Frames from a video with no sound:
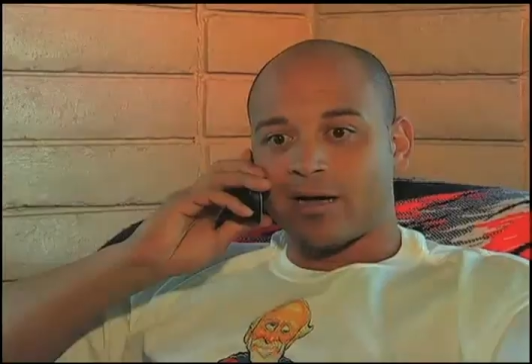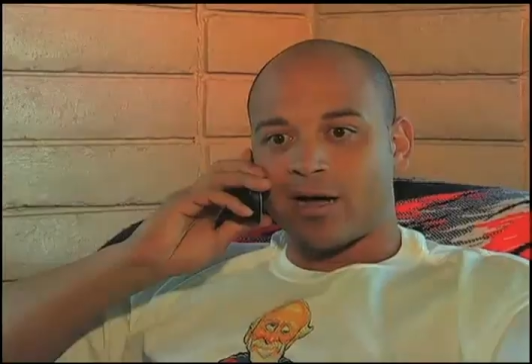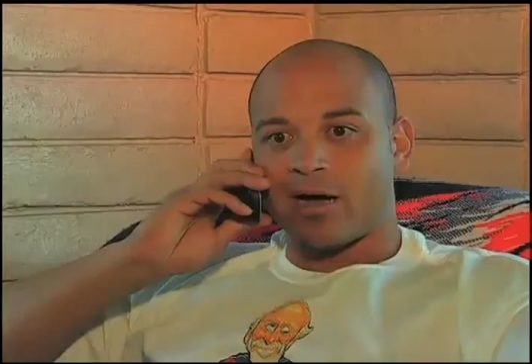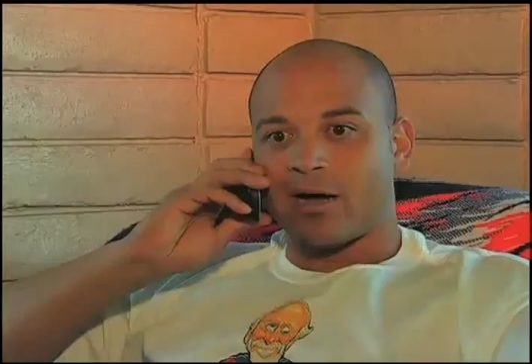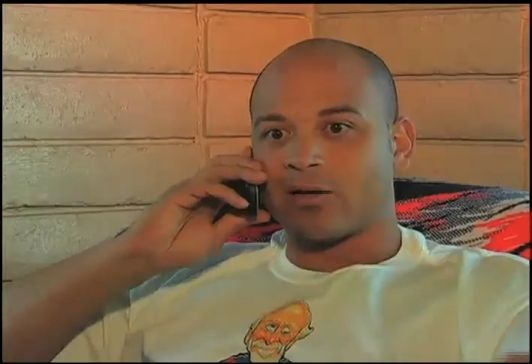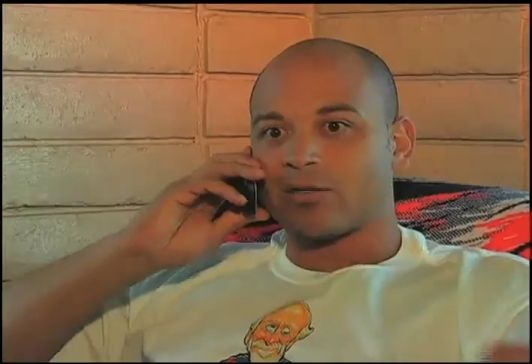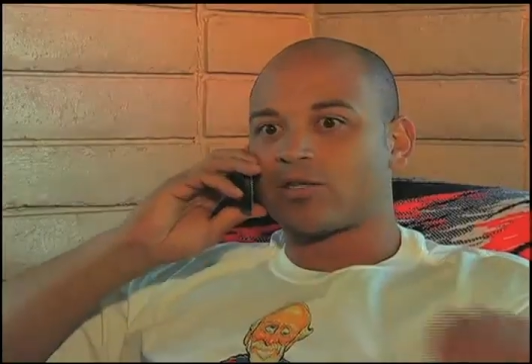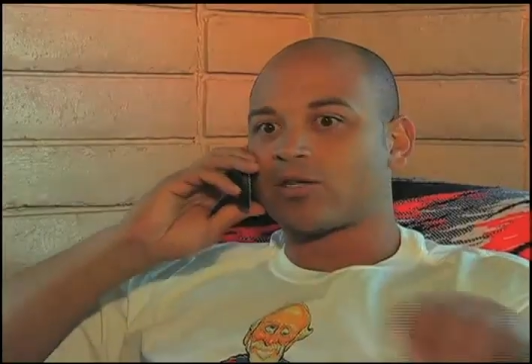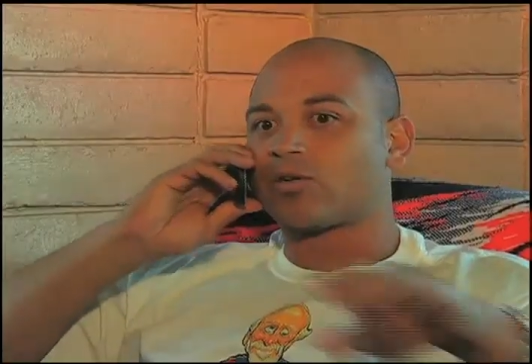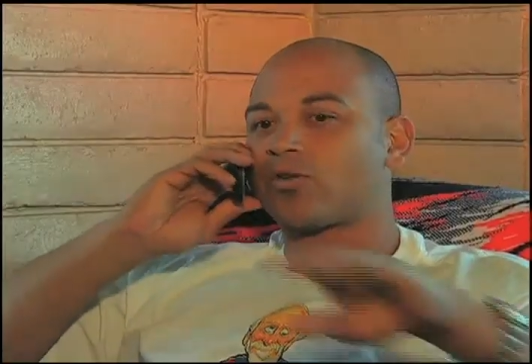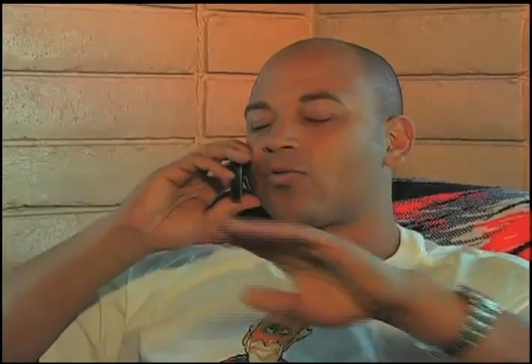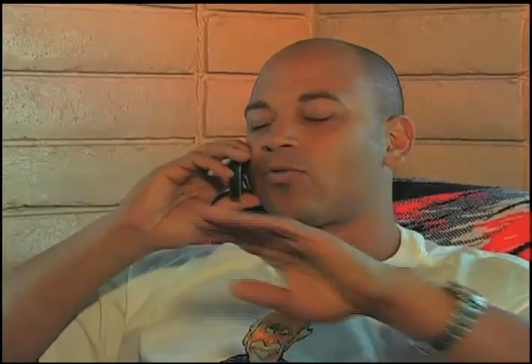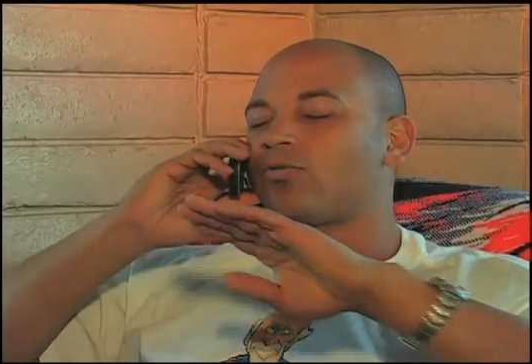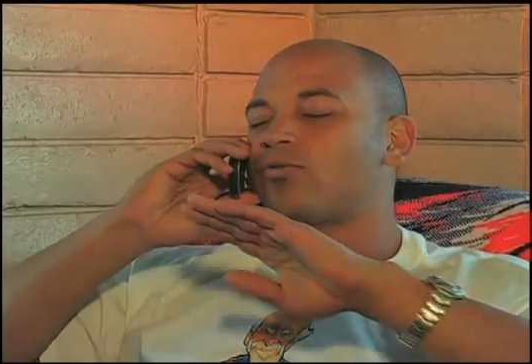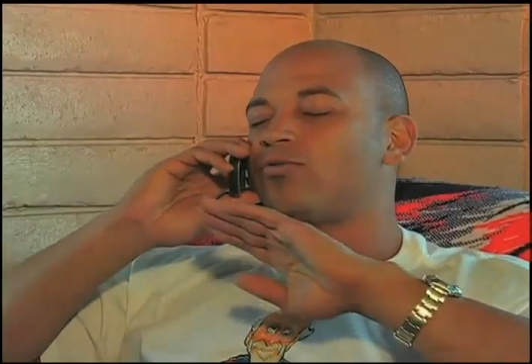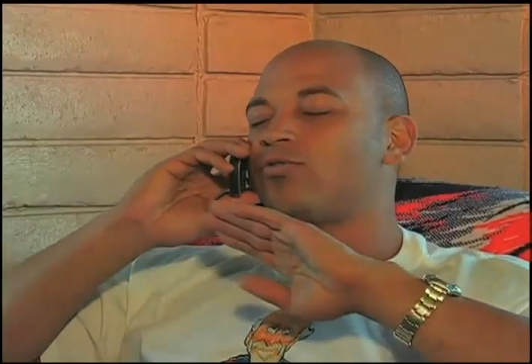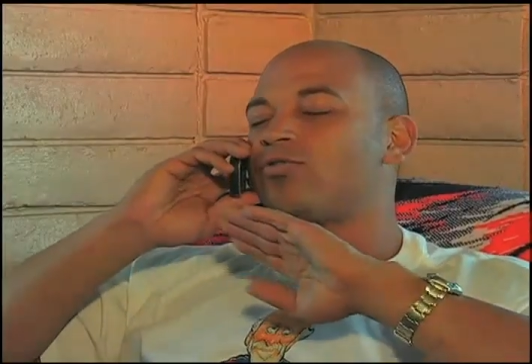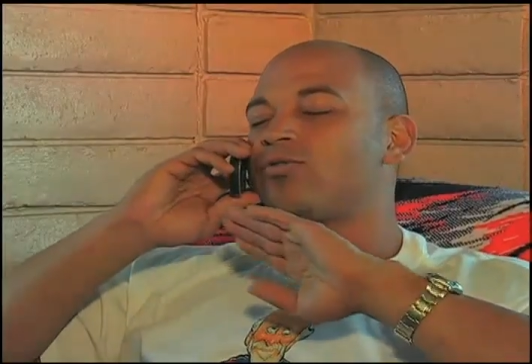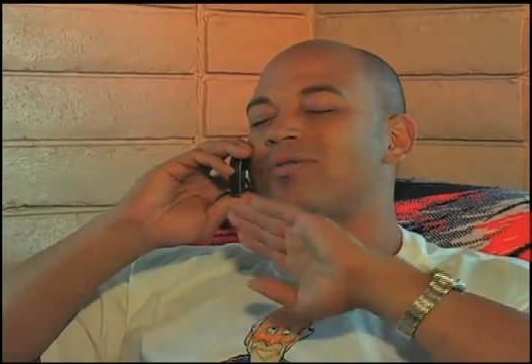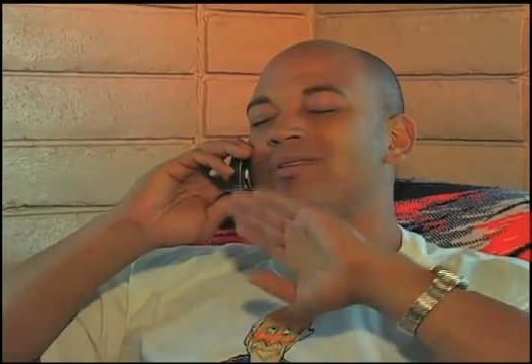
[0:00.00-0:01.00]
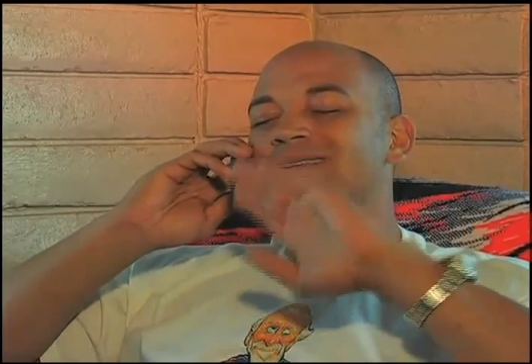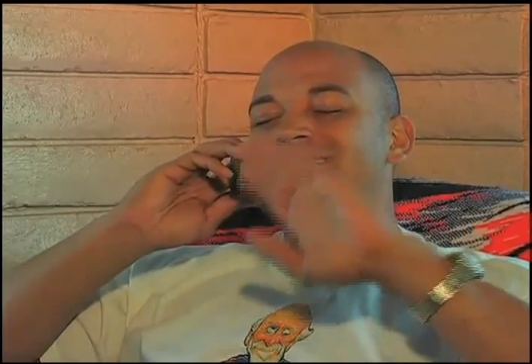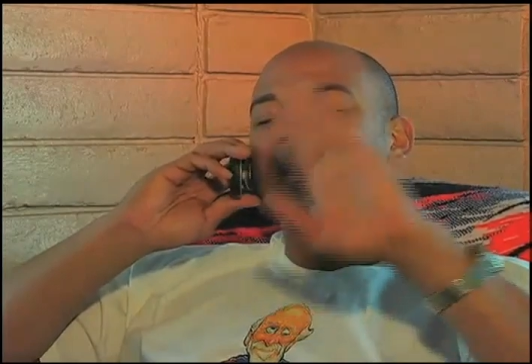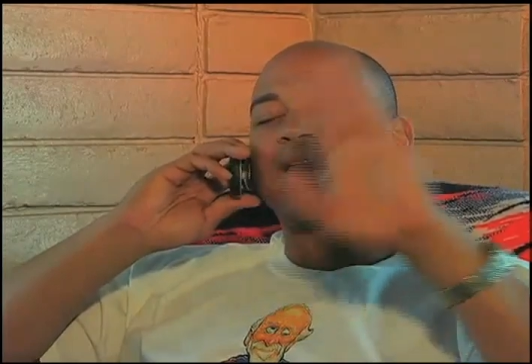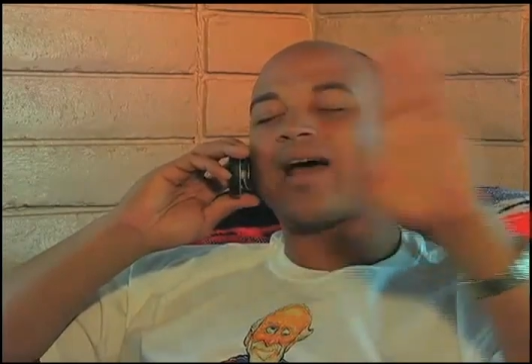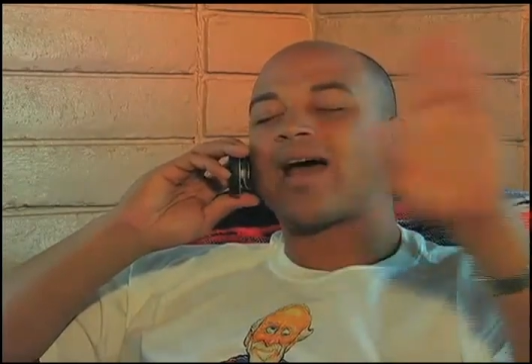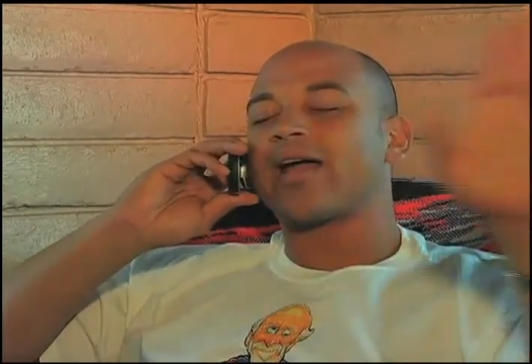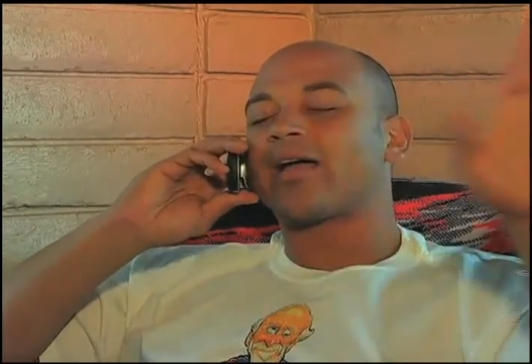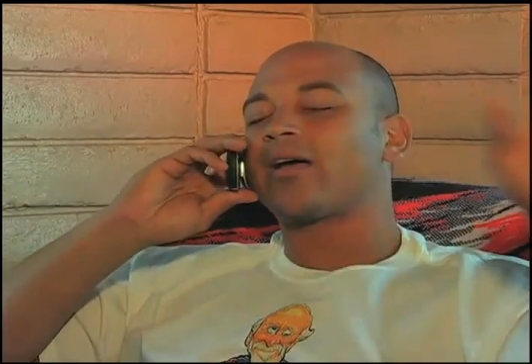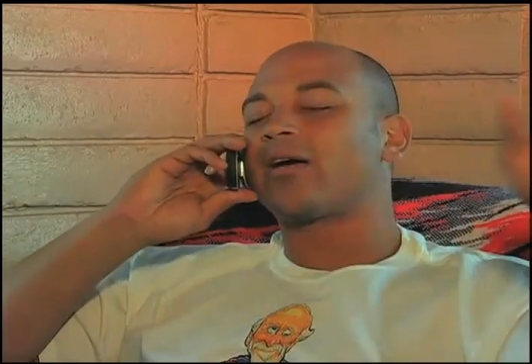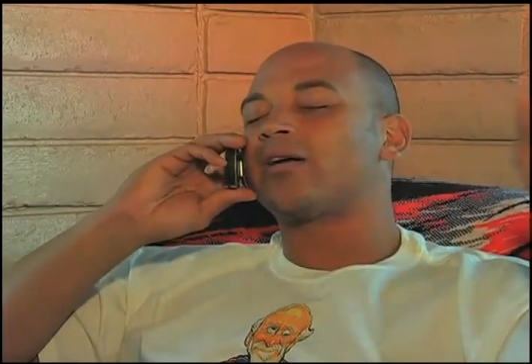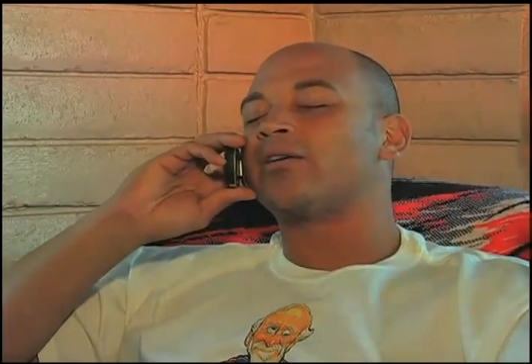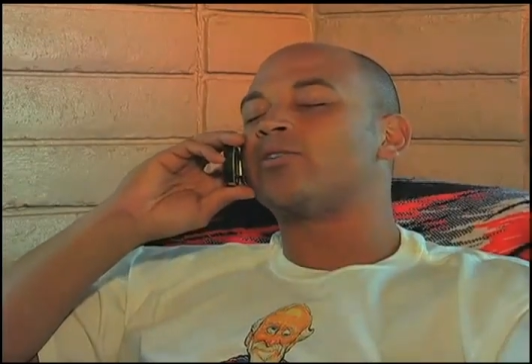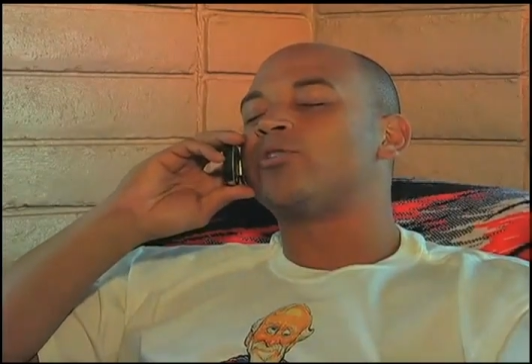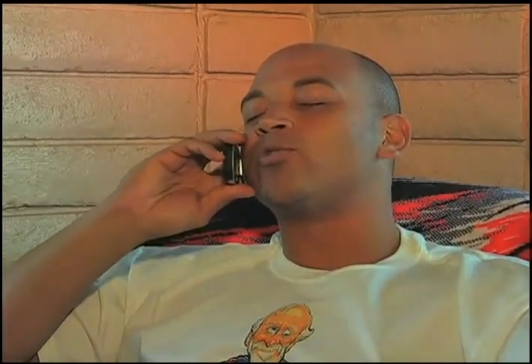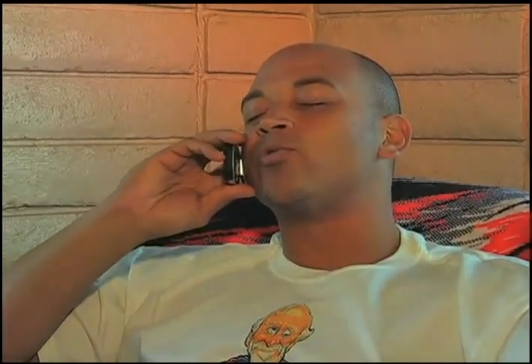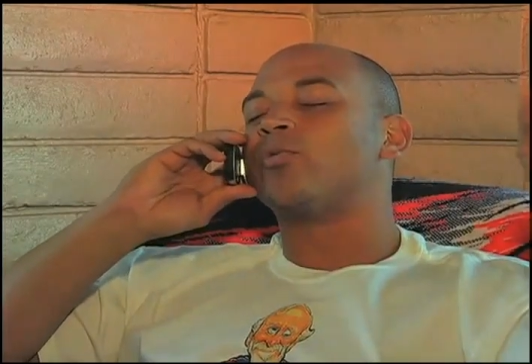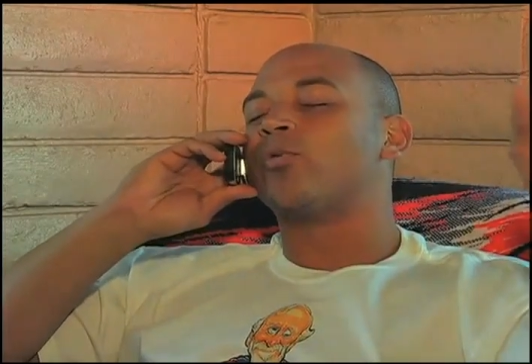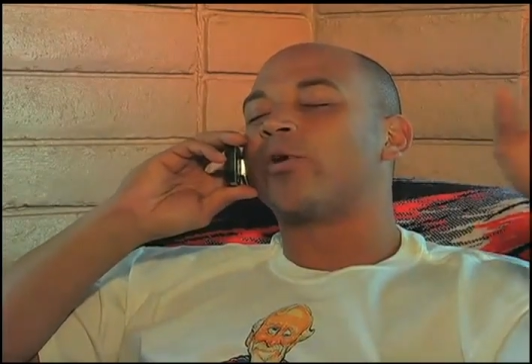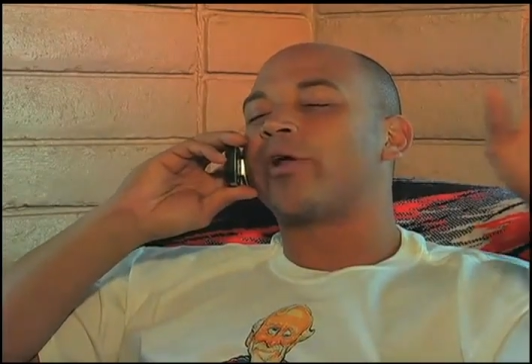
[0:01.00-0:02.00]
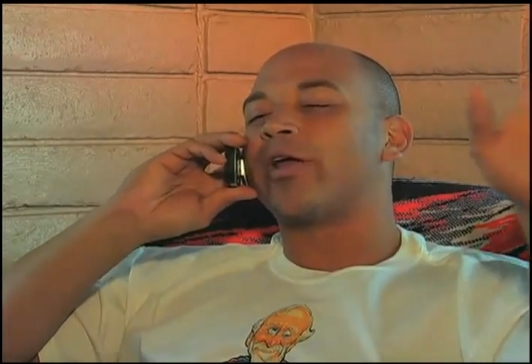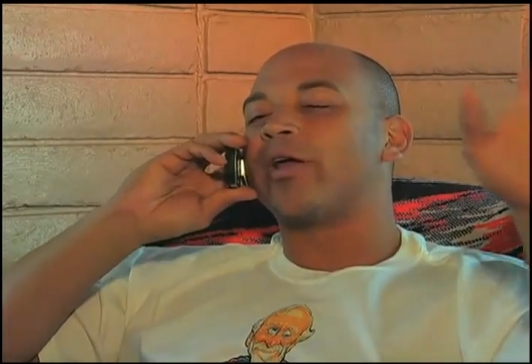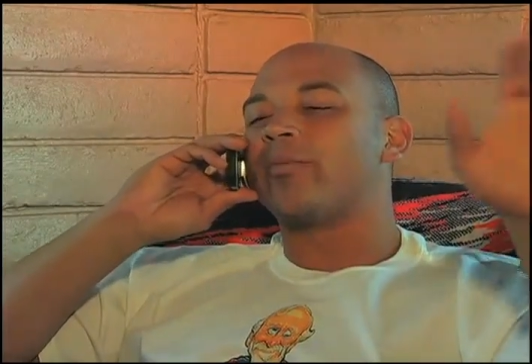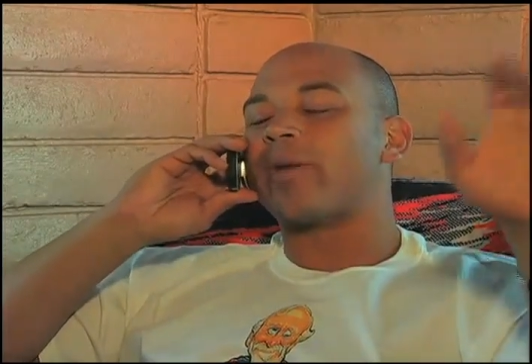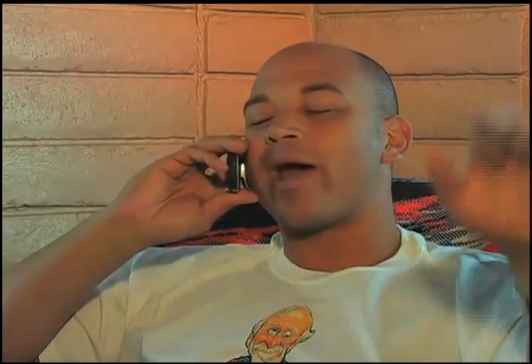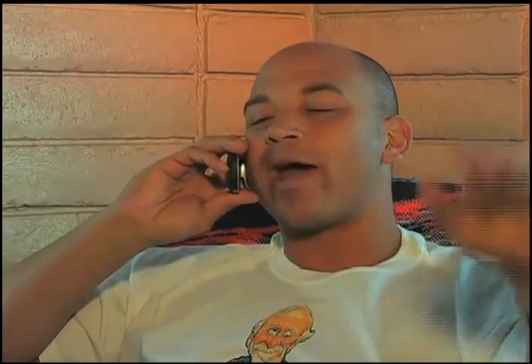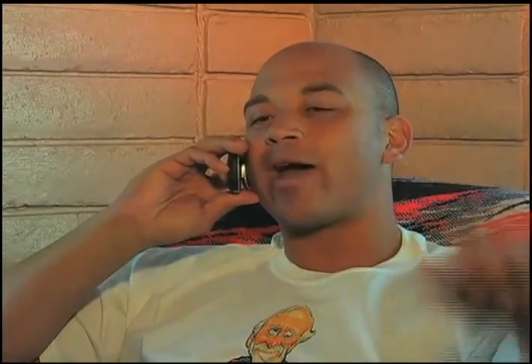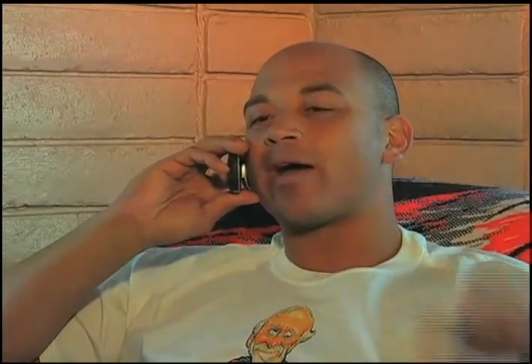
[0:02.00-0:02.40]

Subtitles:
Oh, it's like a dream.